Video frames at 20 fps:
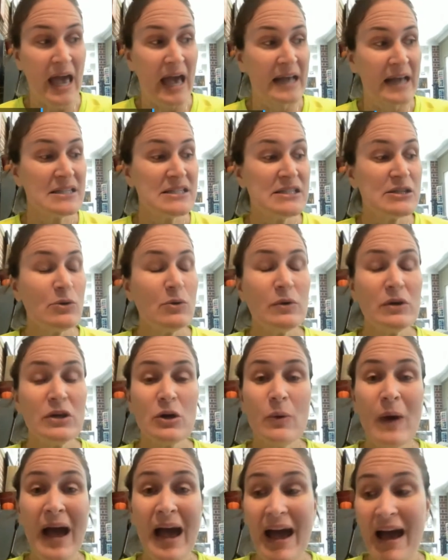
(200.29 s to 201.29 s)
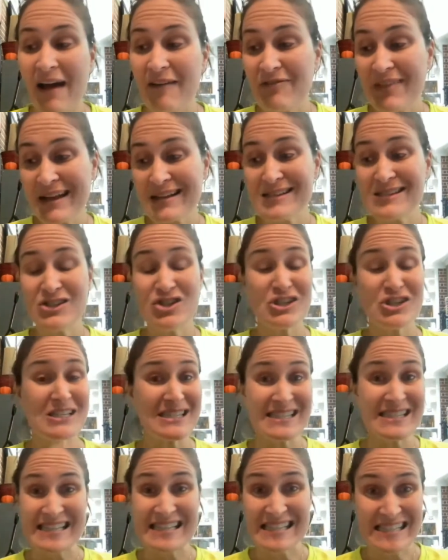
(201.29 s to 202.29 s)
And so you have, that's
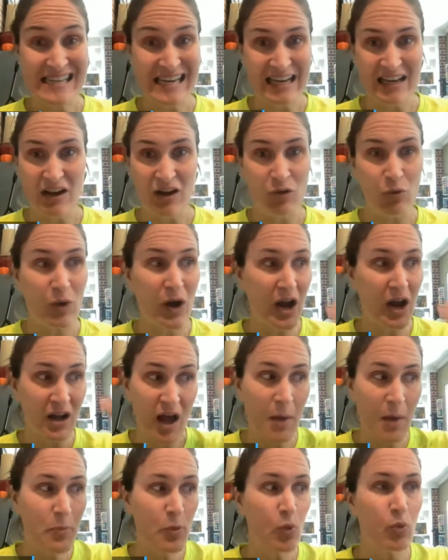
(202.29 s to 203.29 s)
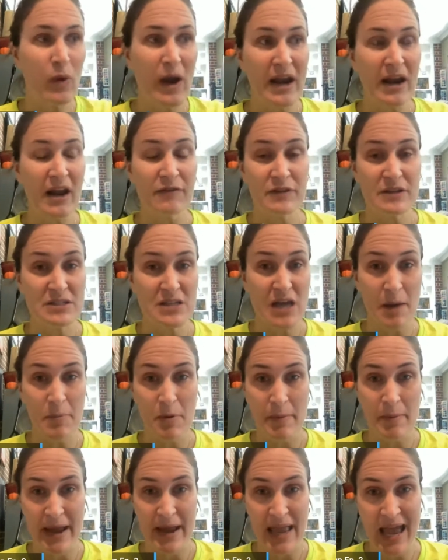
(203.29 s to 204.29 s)
just listing a couple right off the top
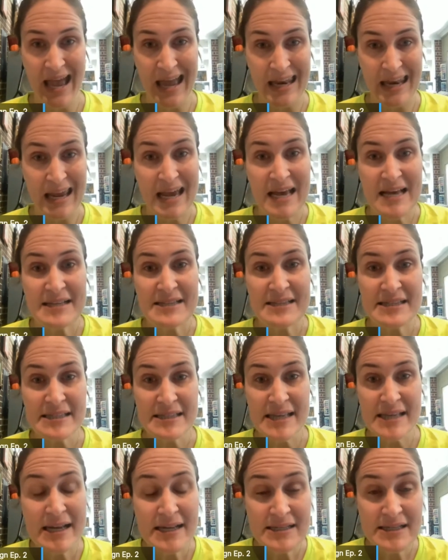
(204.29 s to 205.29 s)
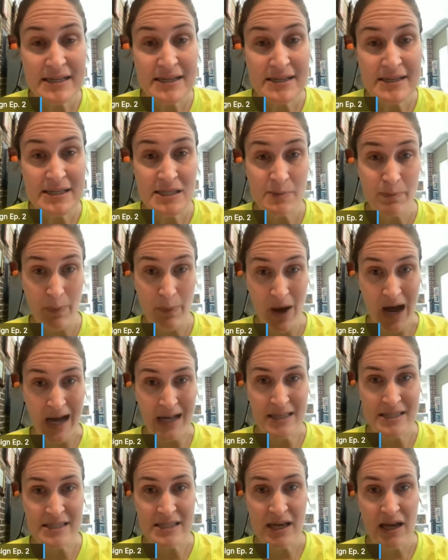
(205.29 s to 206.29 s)
of my head, six
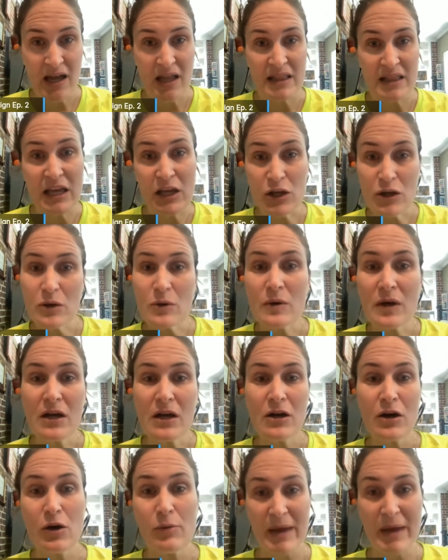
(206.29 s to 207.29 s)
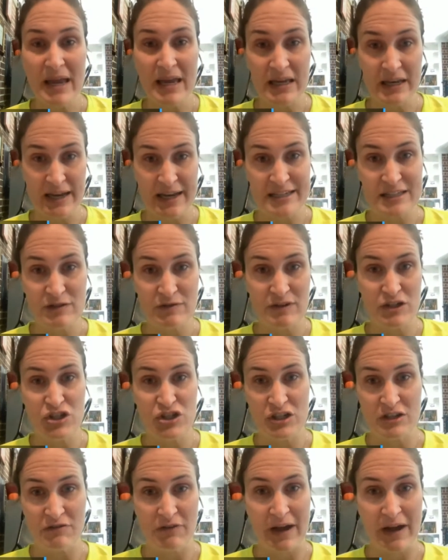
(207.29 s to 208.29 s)
spots that you can go make an
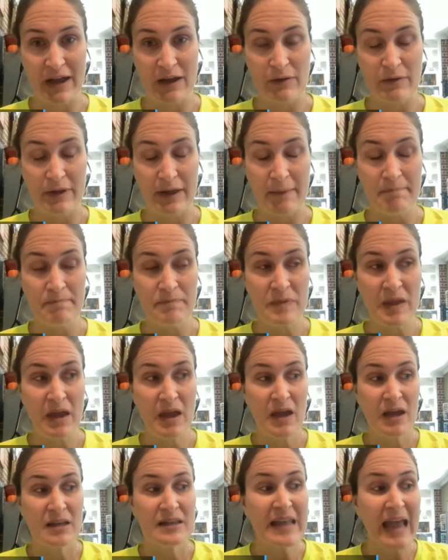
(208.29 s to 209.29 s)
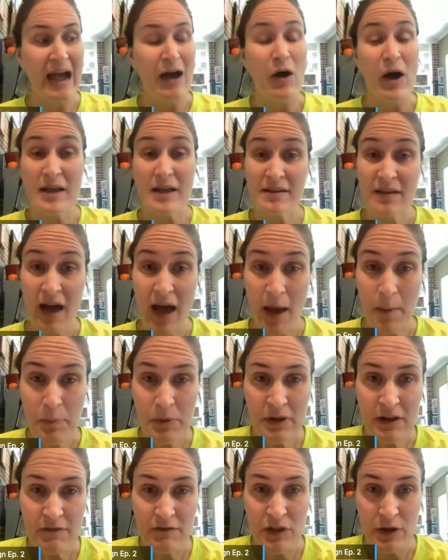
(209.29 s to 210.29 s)
SVG file in. Now, a
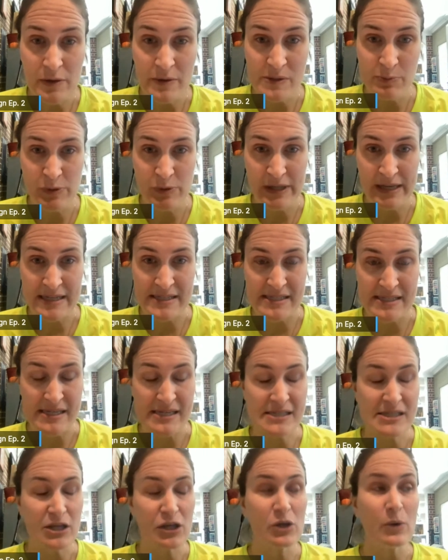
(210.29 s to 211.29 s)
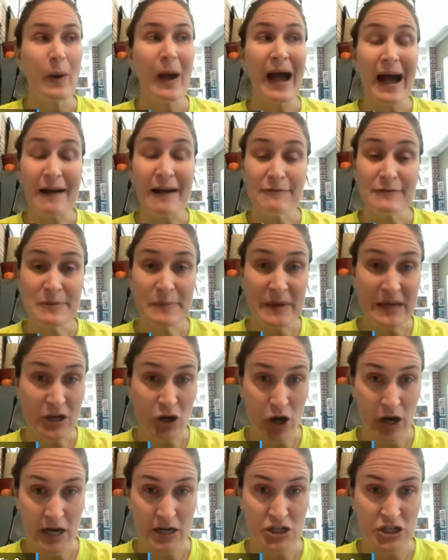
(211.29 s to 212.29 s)
couple of those places you have to be
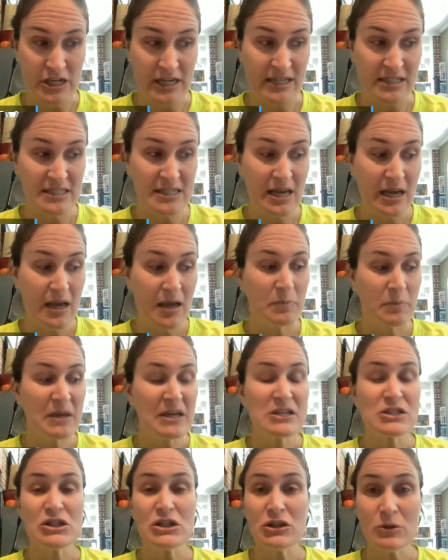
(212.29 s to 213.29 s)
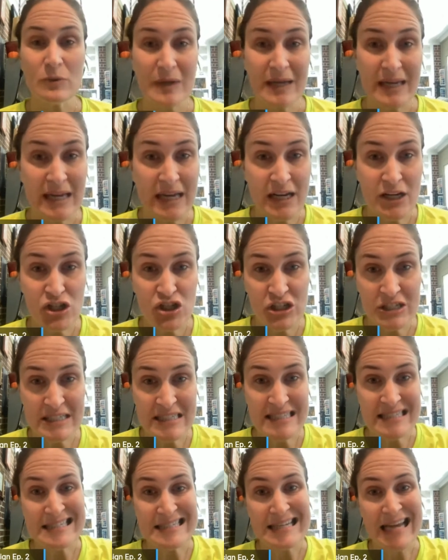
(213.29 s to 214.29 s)
cautious because you can't
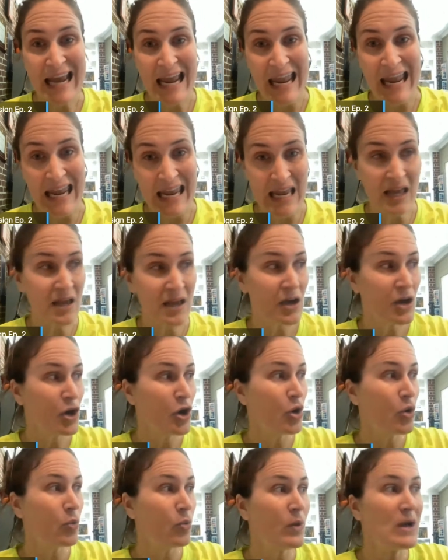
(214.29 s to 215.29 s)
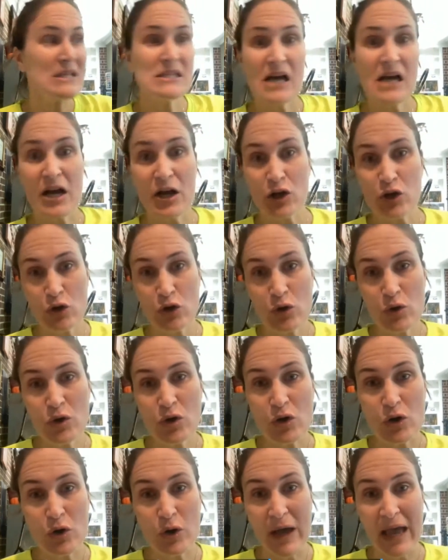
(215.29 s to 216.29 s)
just take what's on
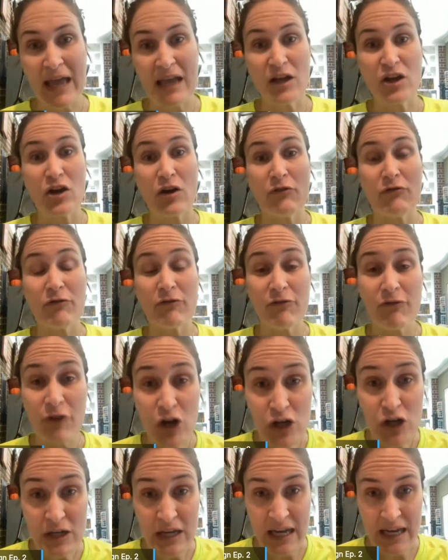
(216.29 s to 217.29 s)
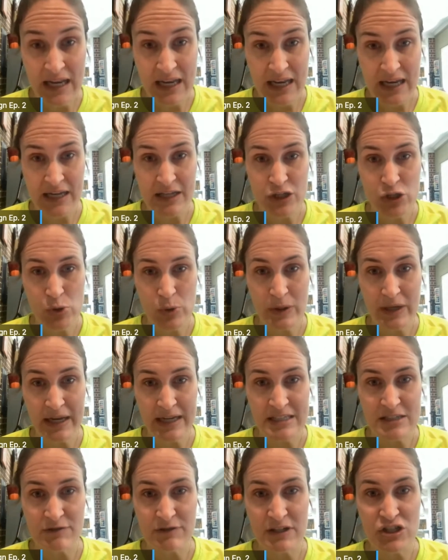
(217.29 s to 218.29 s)
Google and convert it into an
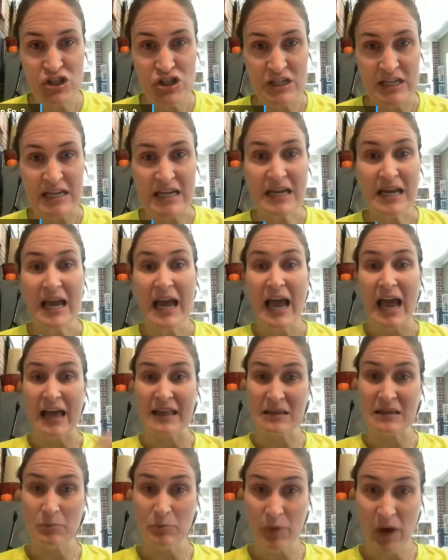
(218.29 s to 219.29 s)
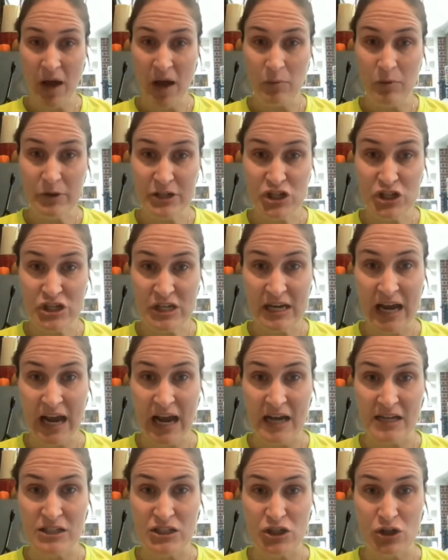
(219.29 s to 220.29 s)
SVG and then publish it
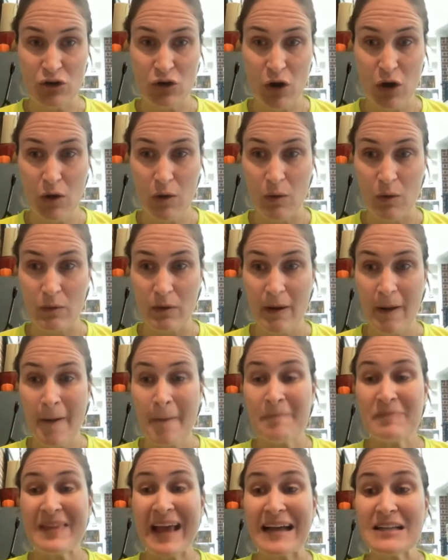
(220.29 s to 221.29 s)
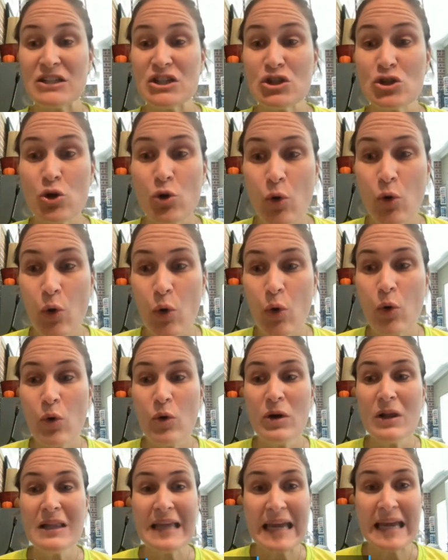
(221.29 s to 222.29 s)
as your own. That's
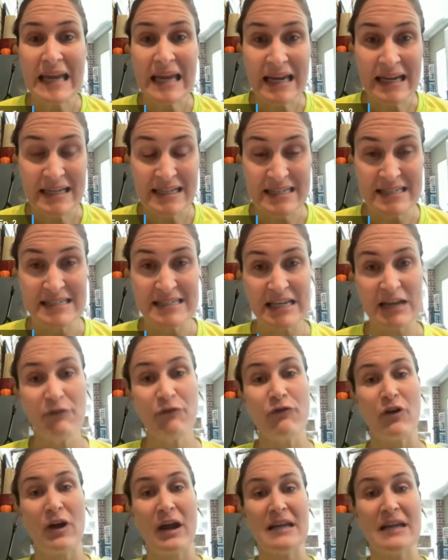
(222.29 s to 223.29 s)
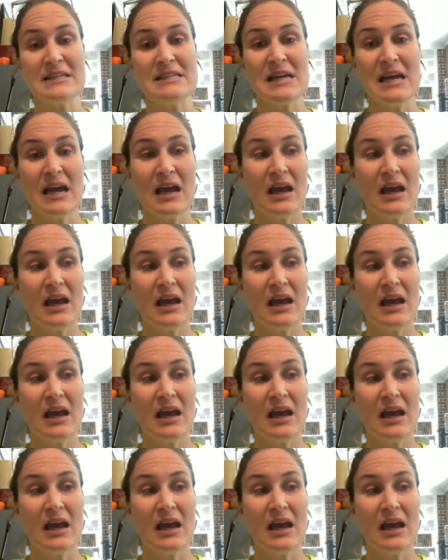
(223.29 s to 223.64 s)
totally different